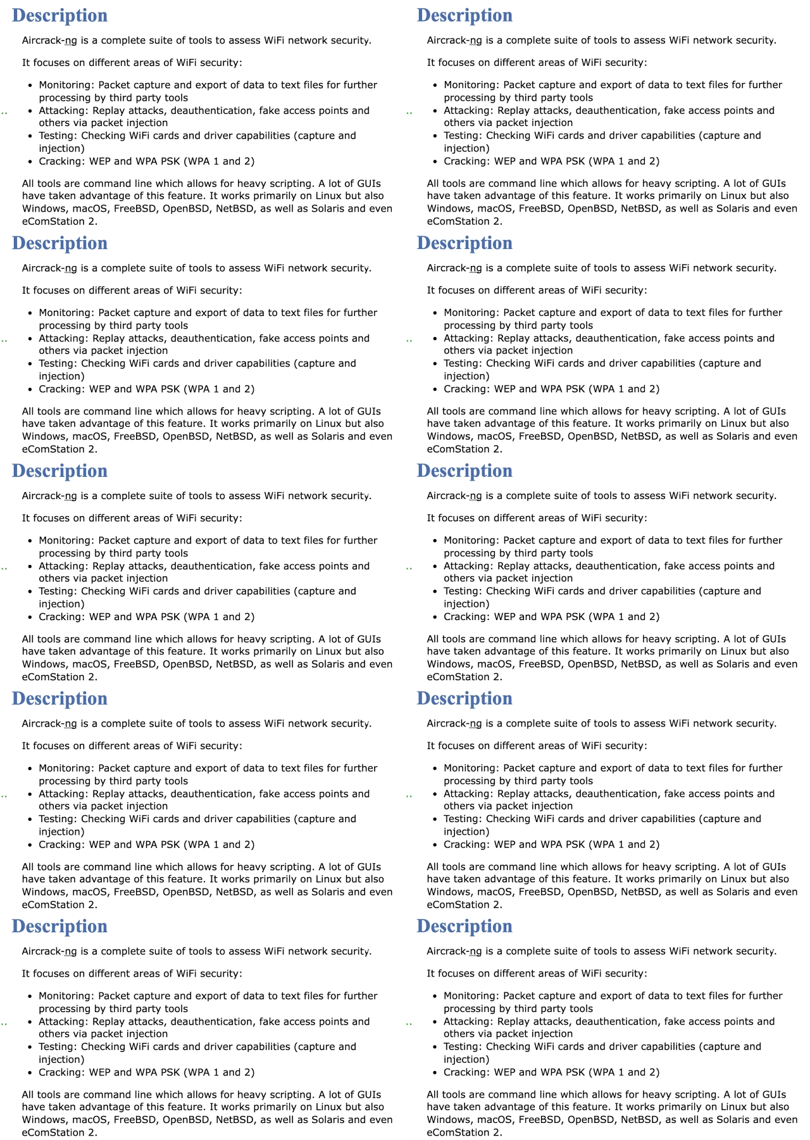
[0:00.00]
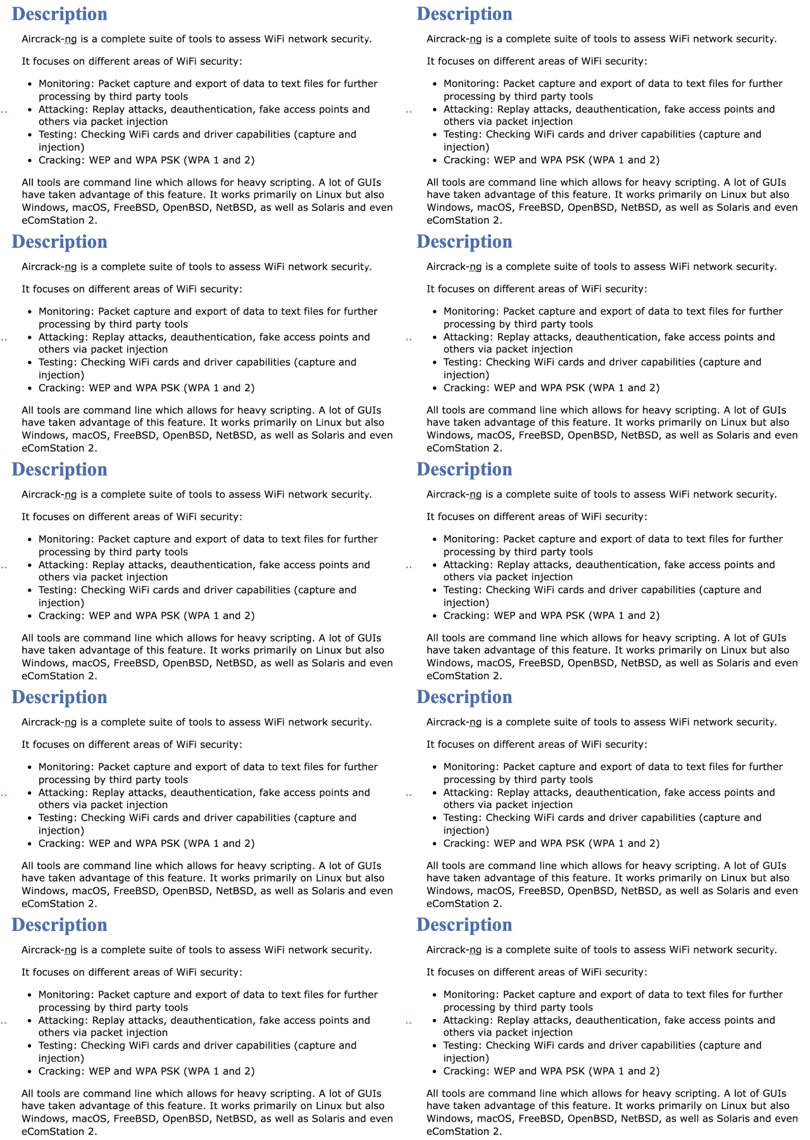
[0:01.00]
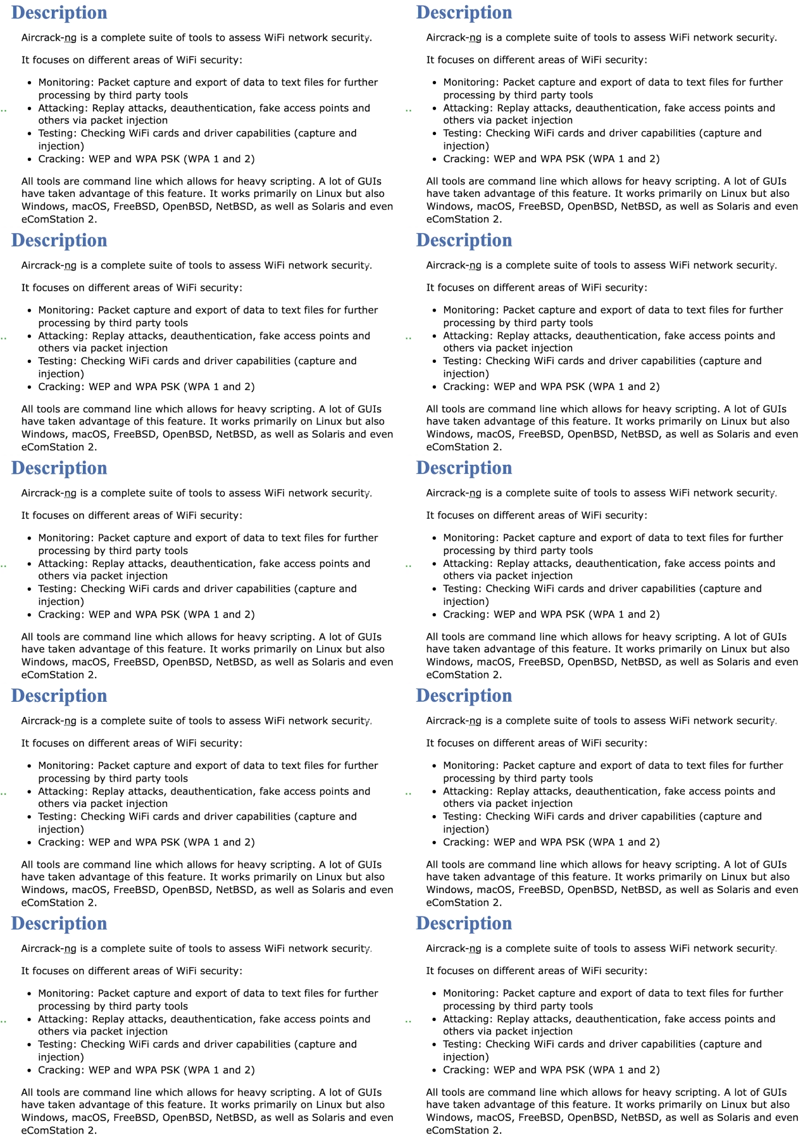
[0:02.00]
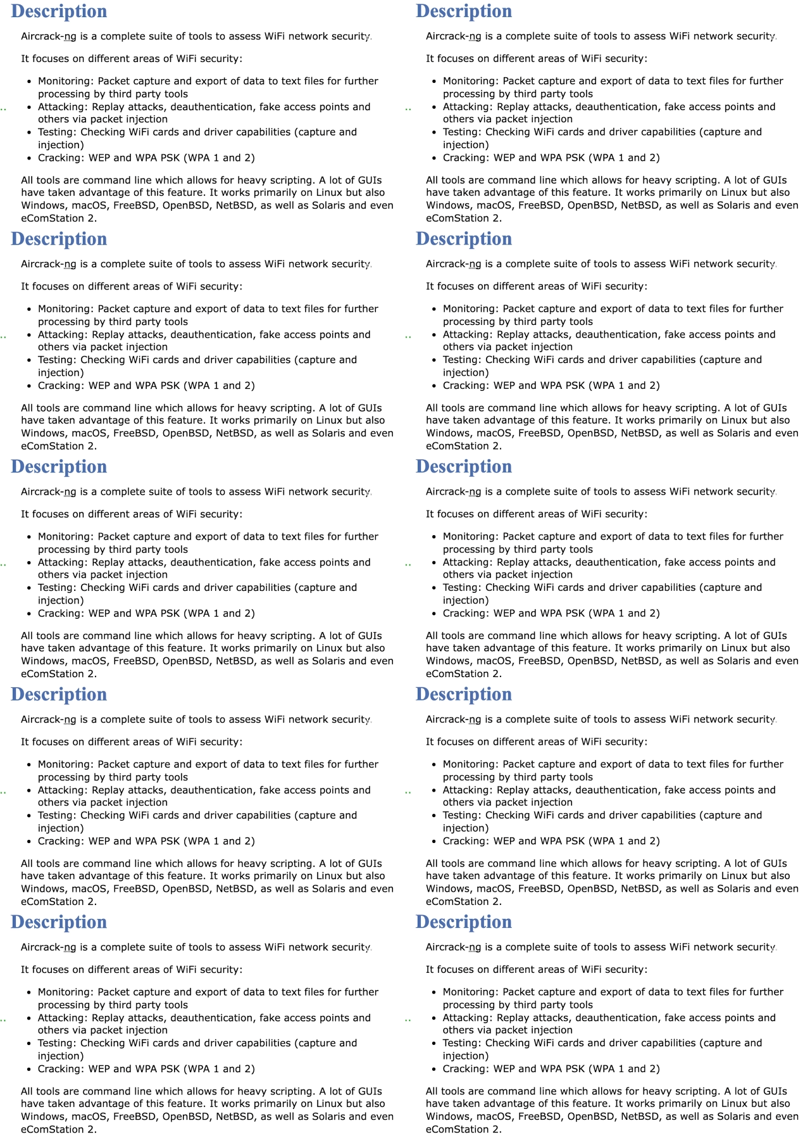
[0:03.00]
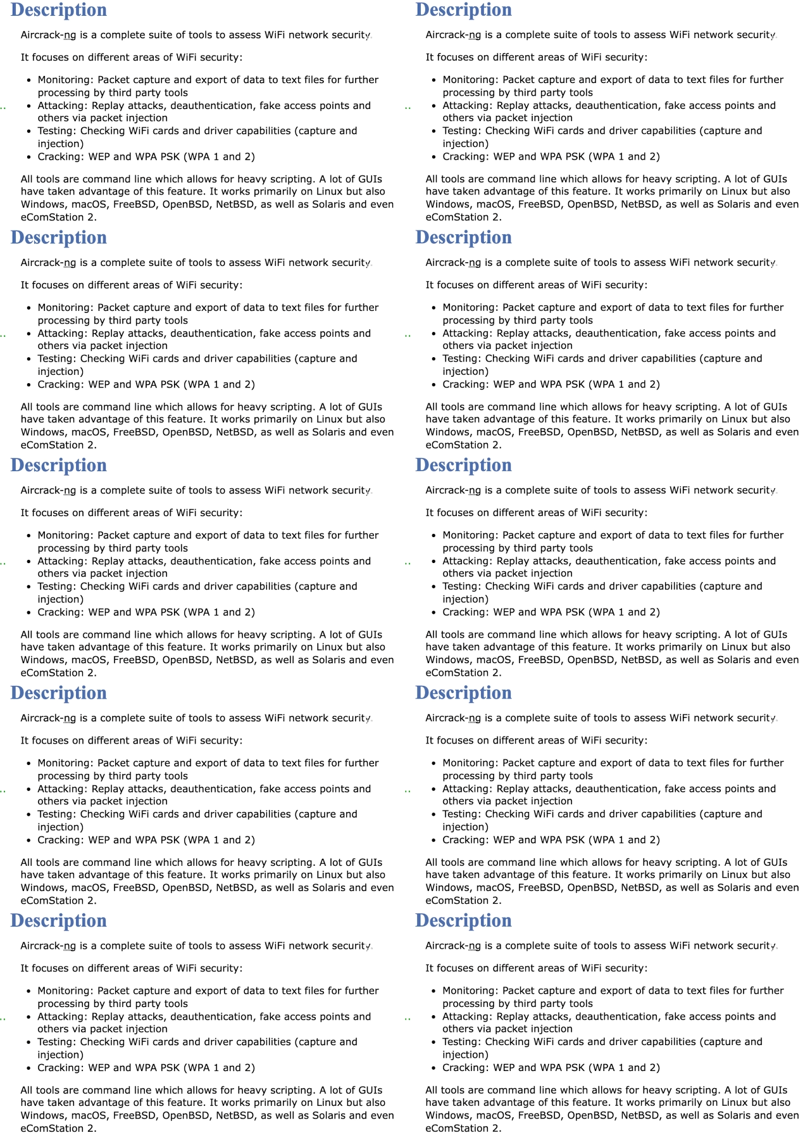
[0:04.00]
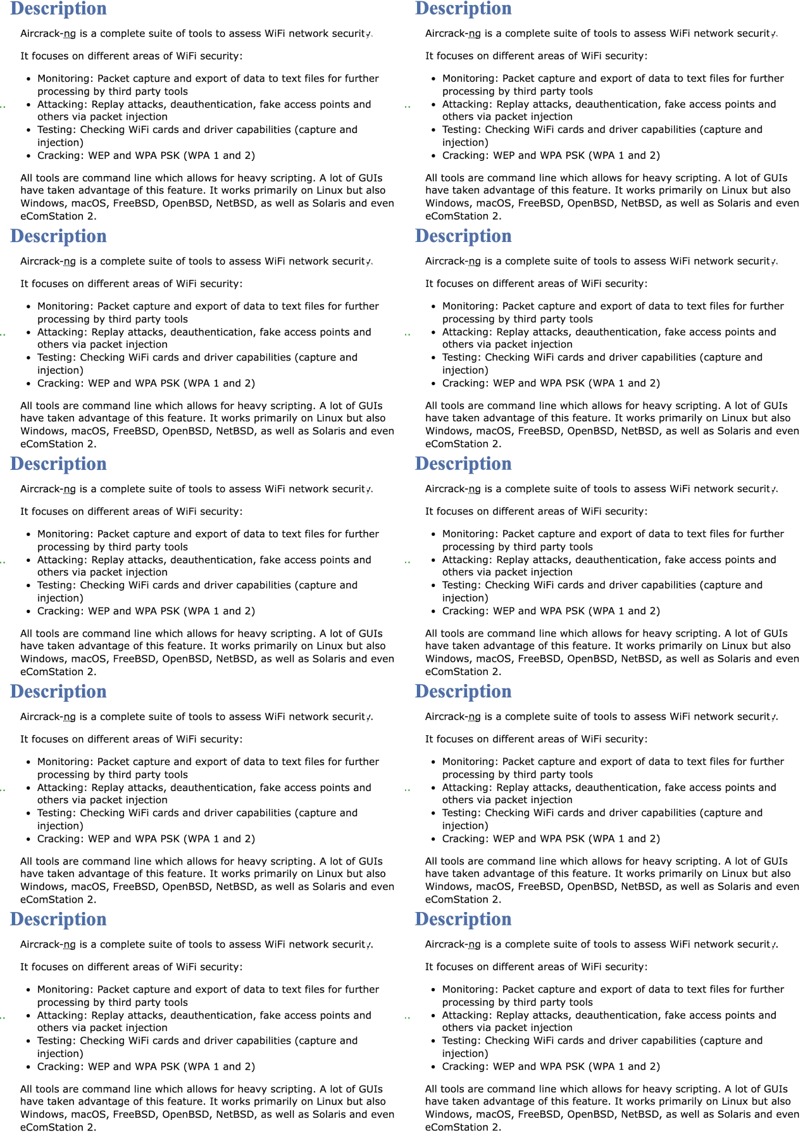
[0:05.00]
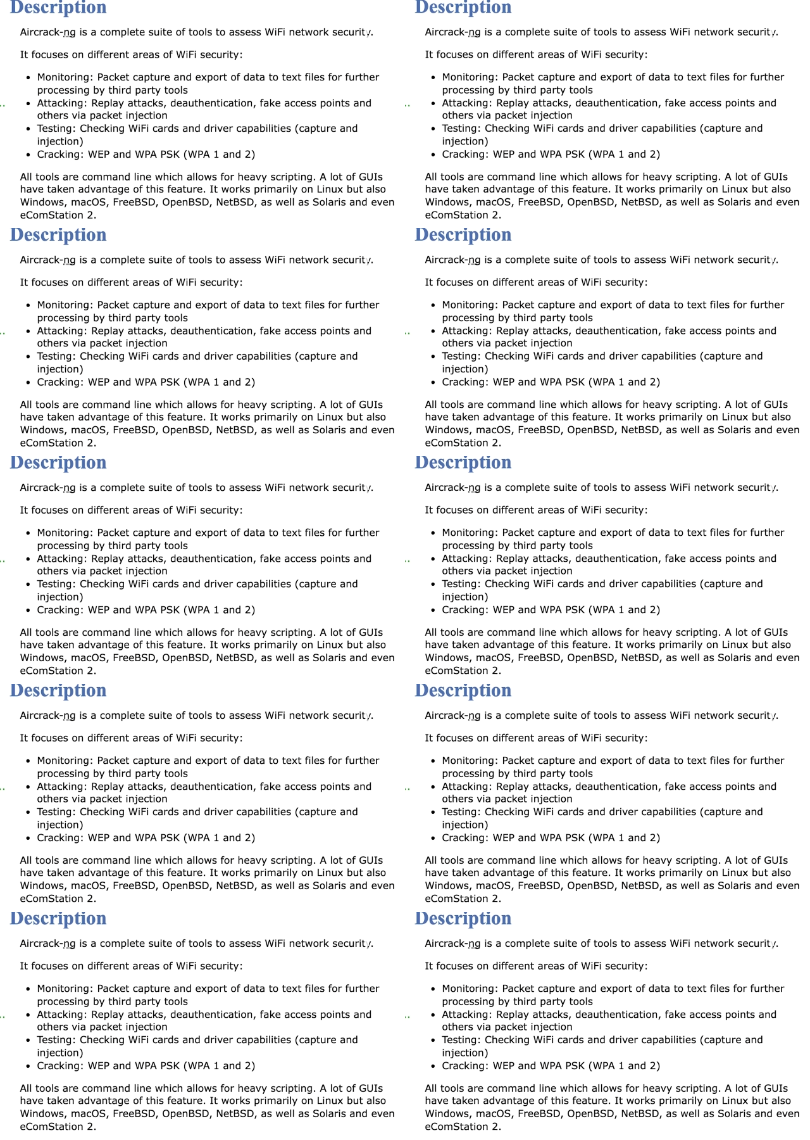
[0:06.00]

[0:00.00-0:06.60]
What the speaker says: [unreadable: no face in view]